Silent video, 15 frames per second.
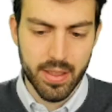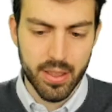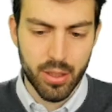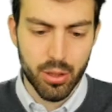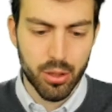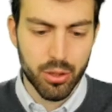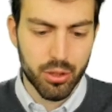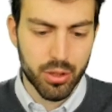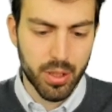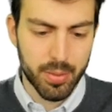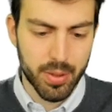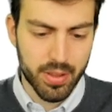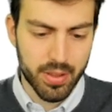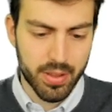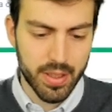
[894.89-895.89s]
ColdStream
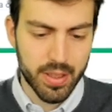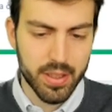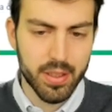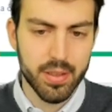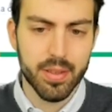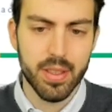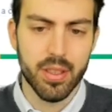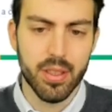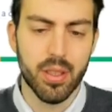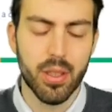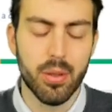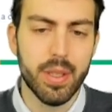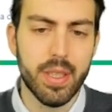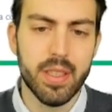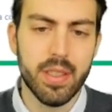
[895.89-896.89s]
itself and how
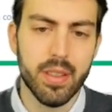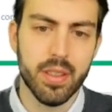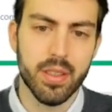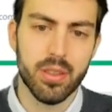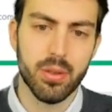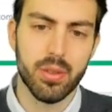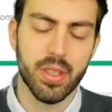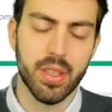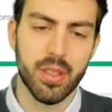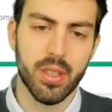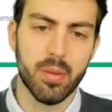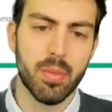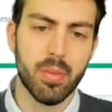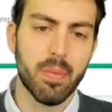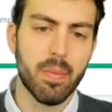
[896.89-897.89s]
easy it is to set up.
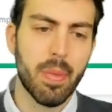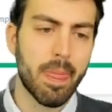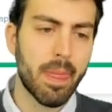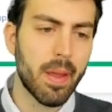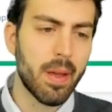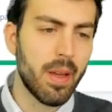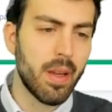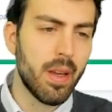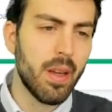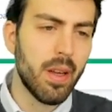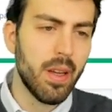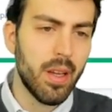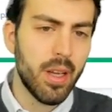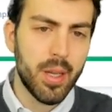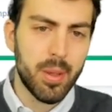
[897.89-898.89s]

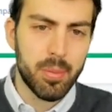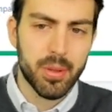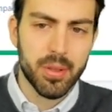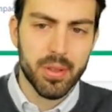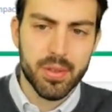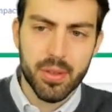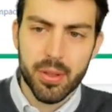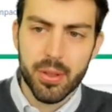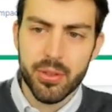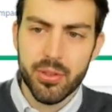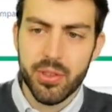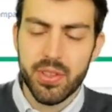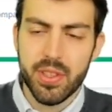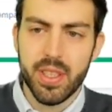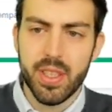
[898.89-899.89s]
But of course, you
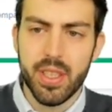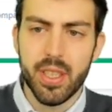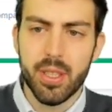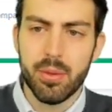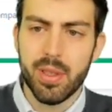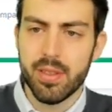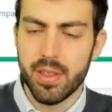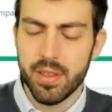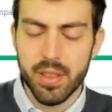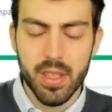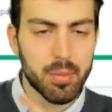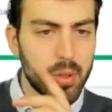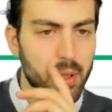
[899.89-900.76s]
see here we have a demo